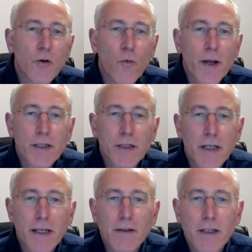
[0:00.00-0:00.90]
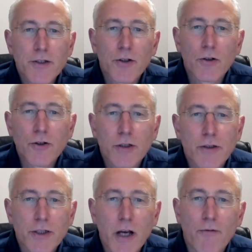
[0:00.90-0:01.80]
we're seeing these
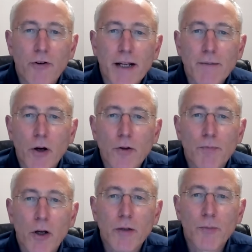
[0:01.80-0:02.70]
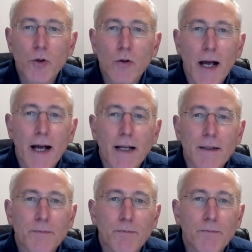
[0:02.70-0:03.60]
solutions covering both pluggable
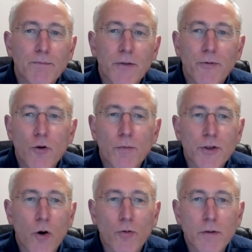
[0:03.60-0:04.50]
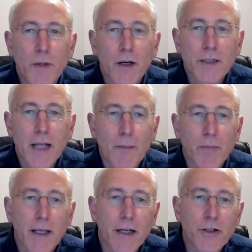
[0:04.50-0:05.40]
and performance optimized
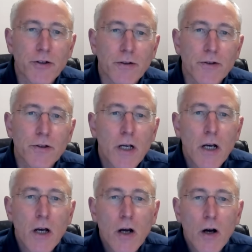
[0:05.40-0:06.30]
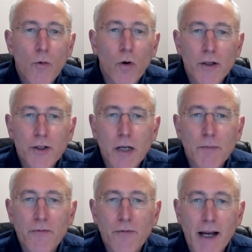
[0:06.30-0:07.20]
applications. What are some of the